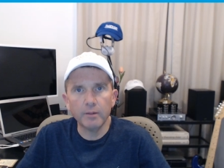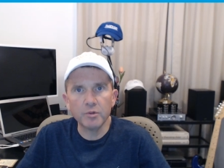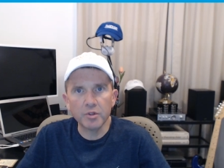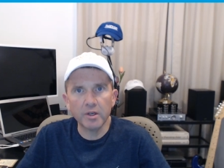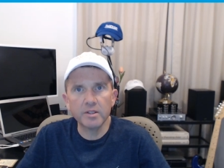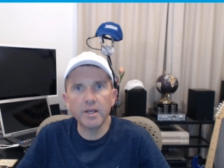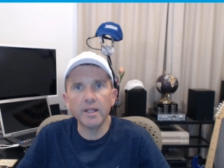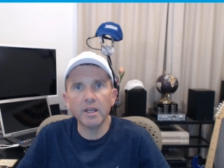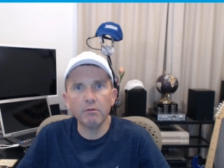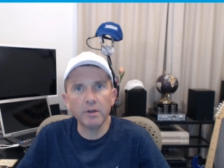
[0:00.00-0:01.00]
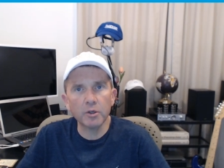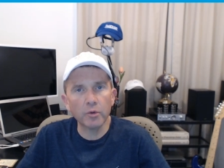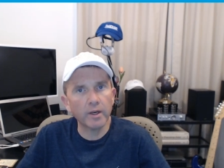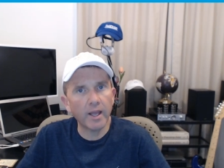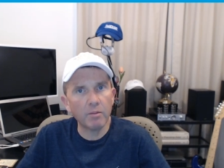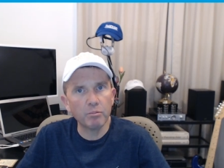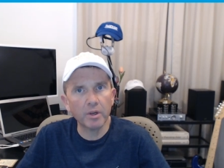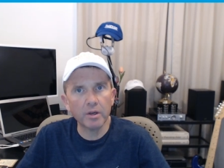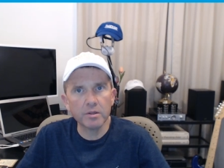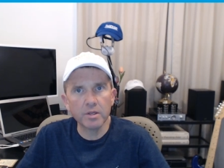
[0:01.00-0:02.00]
going to take that victory lap,
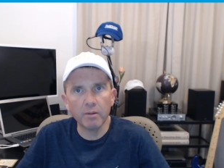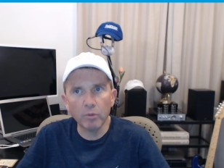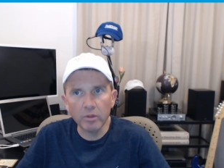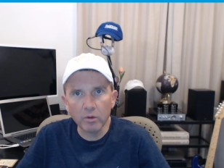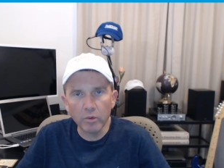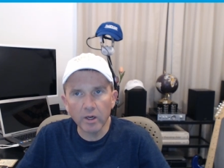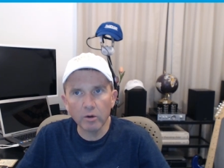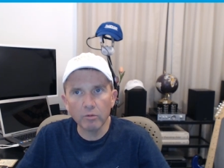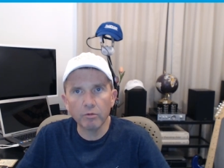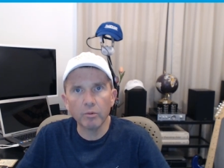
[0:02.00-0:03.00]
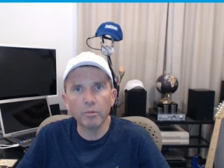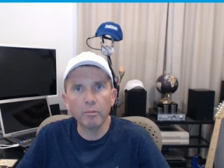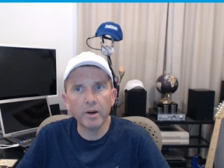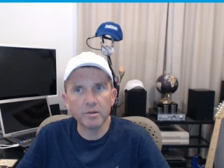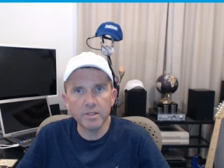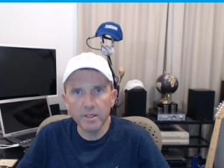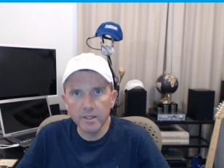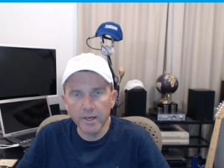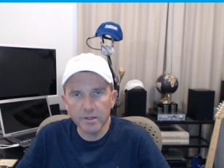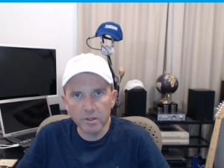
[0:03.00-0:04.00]
because I'm on the record from about 10
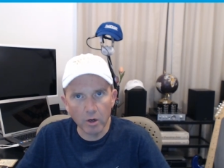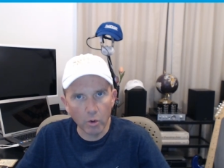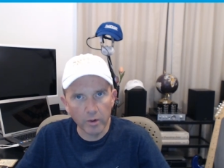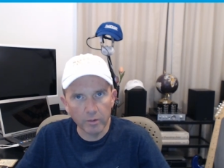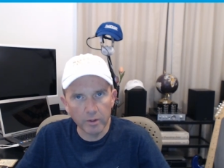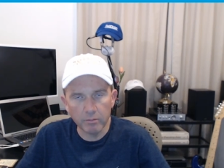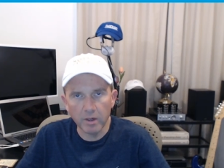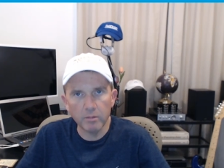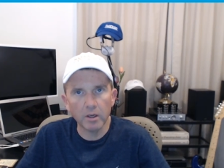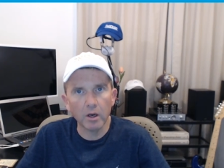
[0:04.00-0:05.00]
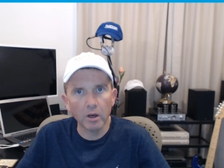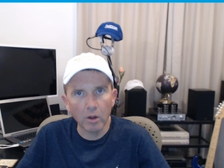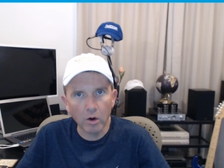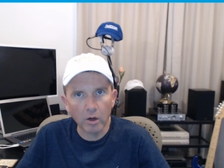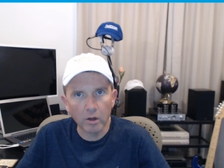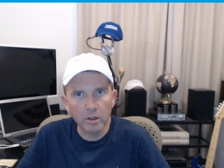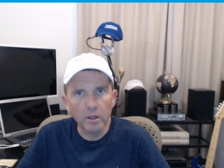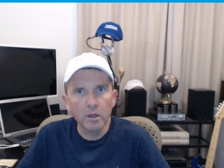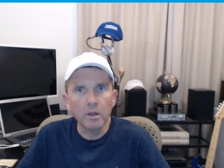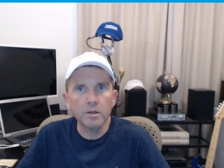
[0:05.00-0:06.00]
days ago, maybe a little longer,
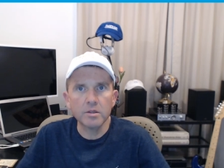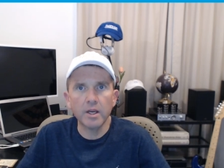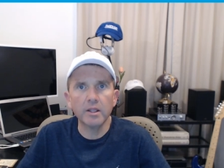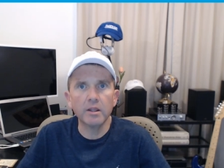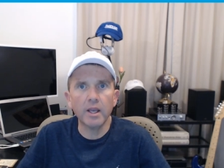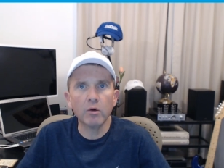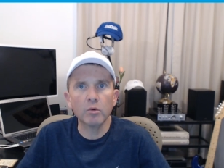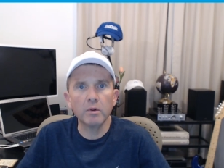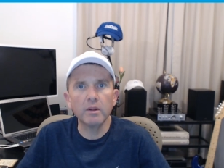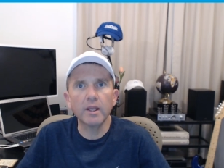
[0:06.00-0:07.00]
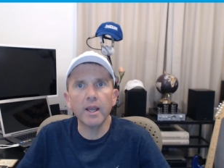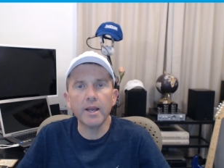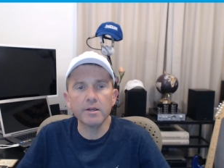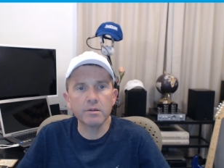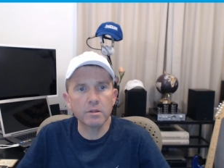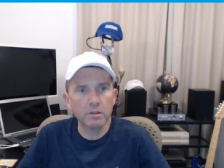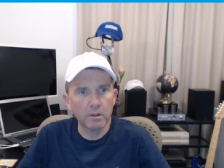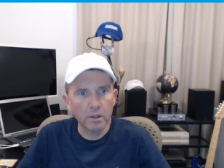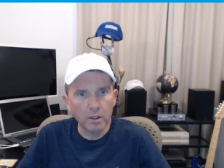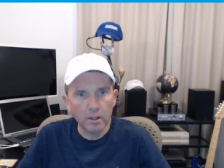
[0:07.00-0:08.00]
saying that that would be the case.
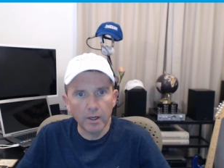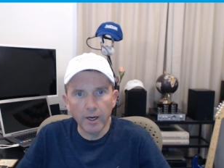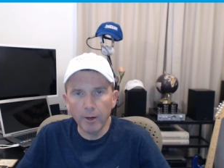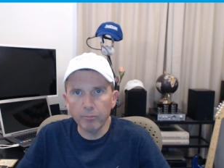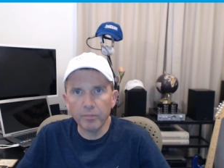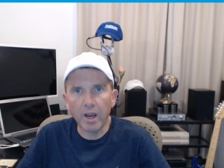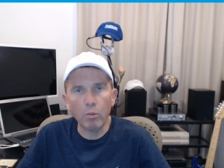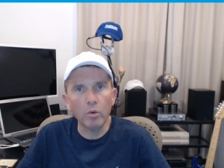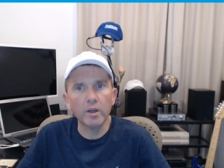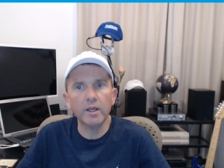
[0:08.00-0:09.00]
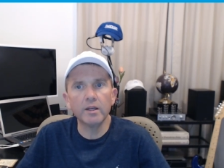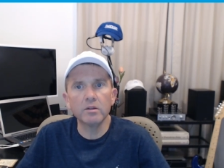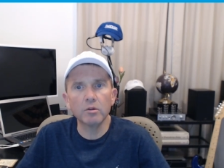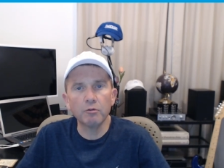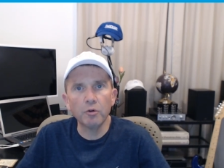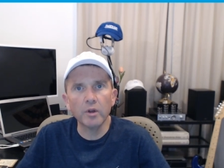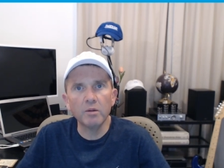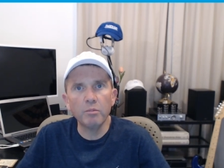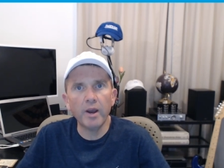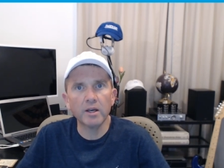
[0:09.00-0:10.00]
I won't get into the full
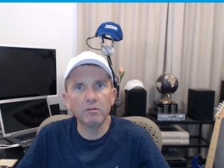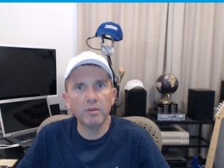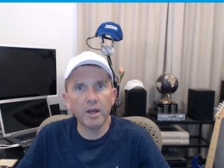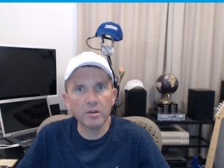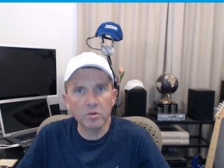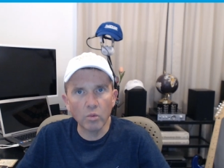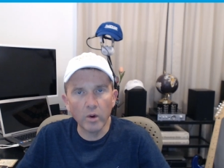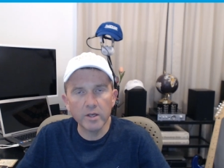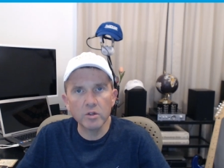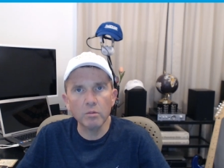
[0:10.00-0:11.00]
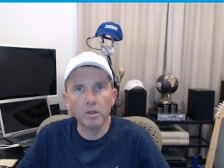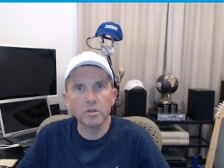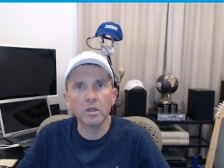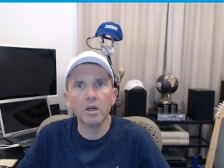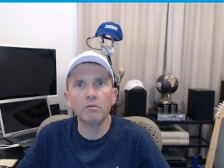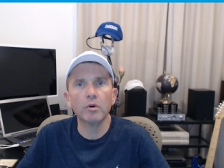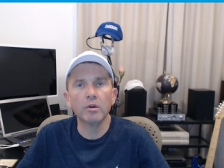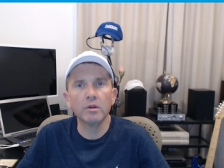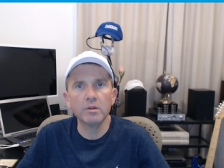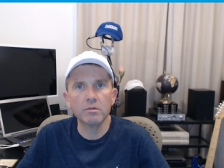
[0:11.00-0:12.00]
impact of that. It's way too much to cover on
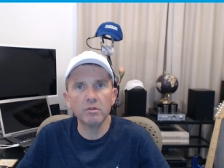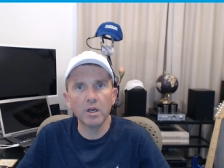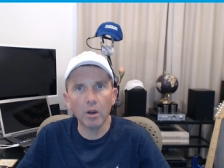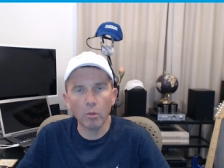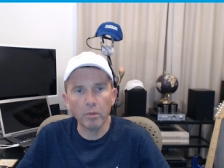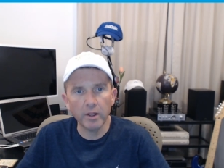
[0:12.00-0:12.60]
this video, but